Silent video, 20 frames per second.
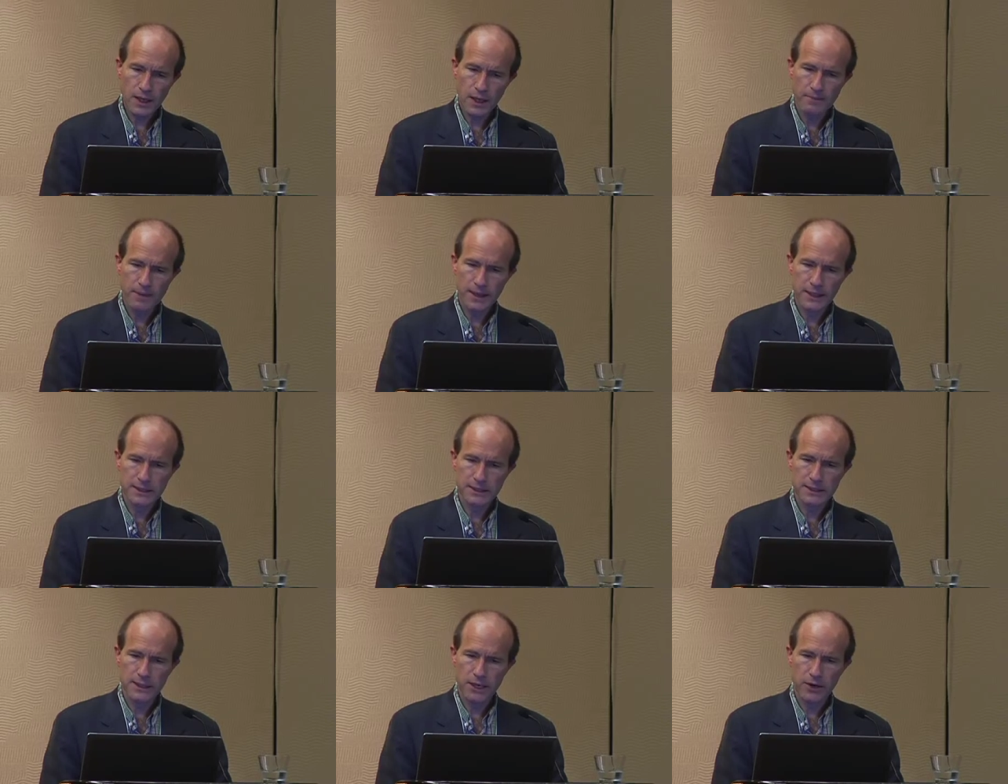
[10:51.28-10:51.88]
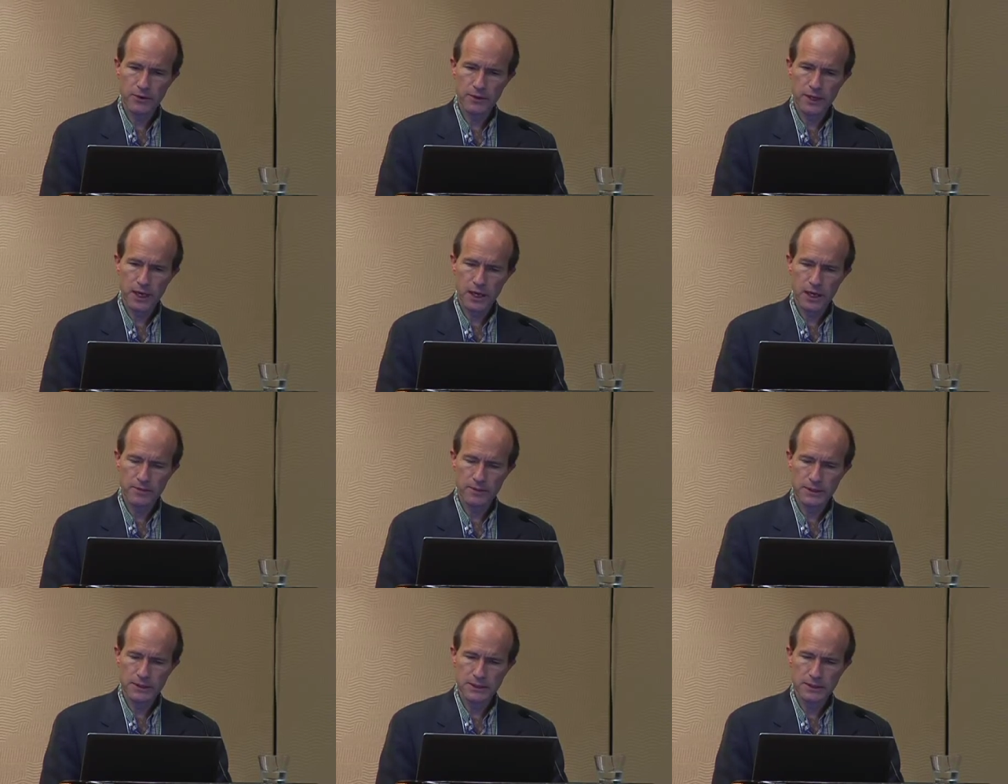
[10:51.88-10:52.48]
Pectus
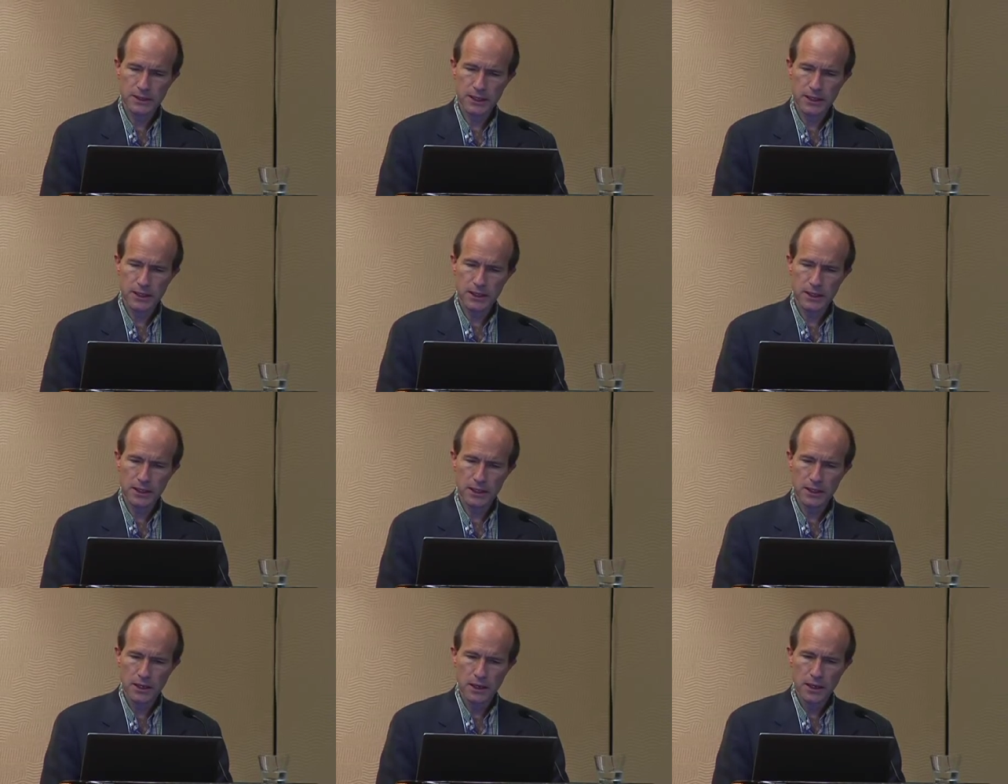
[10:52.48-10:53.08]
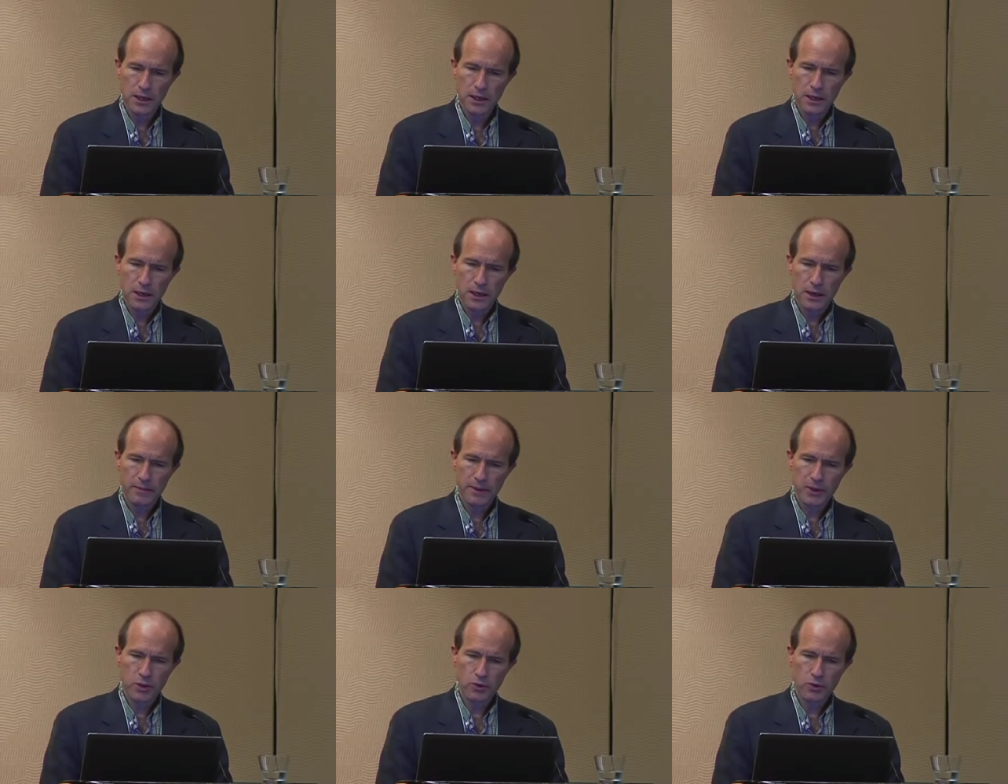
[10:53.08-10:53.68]
carinatum is seen in a
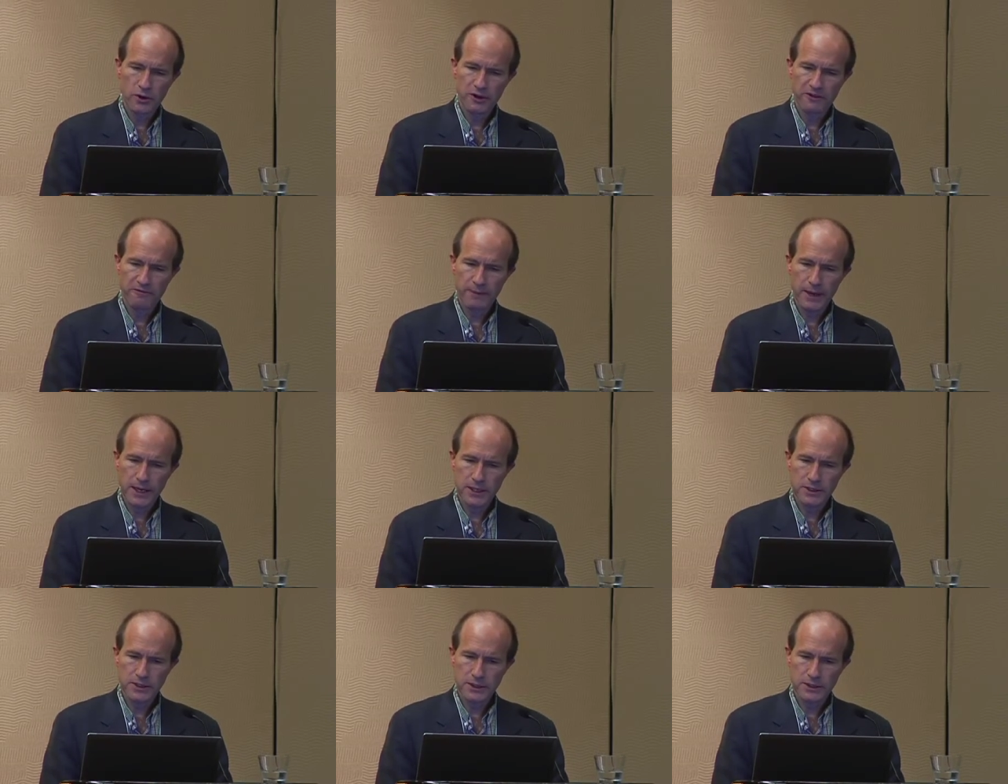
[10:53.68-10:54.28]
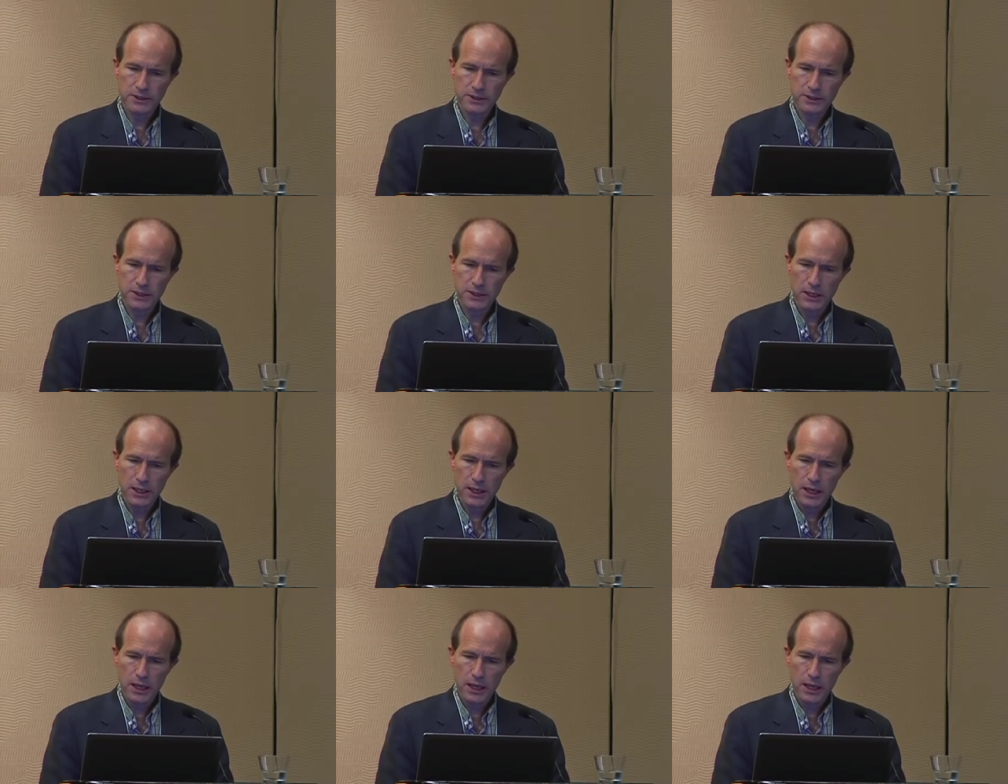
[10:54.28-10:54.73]
minority of patients,